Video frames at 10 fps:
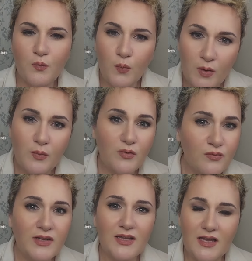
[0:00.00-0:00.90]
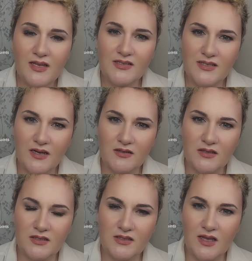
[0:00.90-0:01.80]
we were really
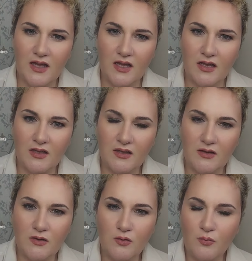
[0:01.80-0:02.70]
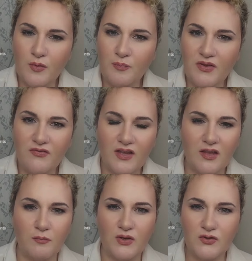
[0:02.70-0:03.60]
concerned that you would be
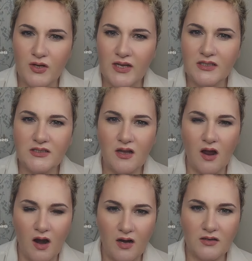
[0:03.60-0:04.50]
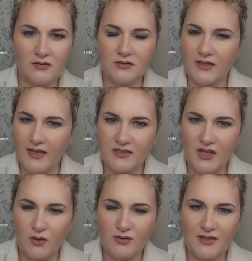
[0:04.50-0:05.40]
feeling betrayed, hurt, let
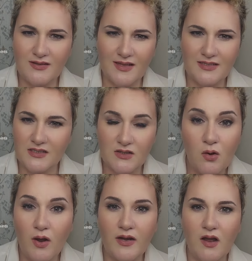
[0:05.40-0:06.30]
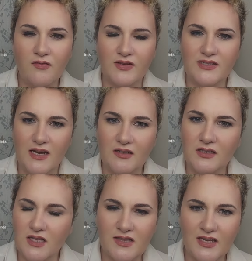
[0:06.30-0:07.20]
down, that this is not enough, and
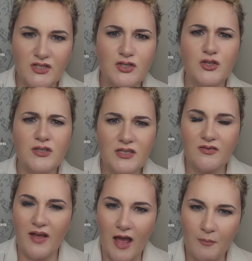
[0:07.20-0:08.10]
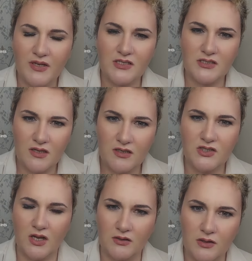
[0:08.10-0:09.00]
certainly that this should have happened
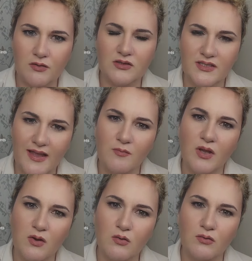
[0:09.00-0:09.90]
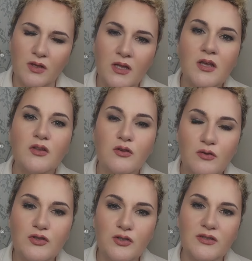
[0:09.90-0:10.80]
such a long time ago.
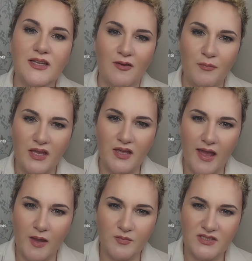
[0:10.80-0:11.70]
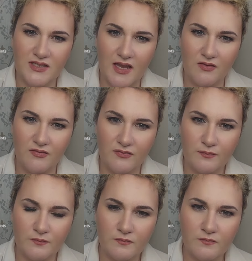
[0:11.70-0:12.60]
You should have been kept safe.
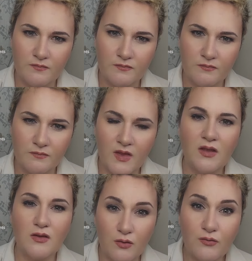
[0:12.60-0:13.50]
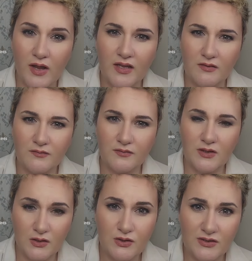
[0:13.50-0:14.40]
You're right,
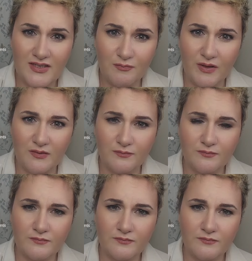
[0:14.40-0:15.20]
you should have been.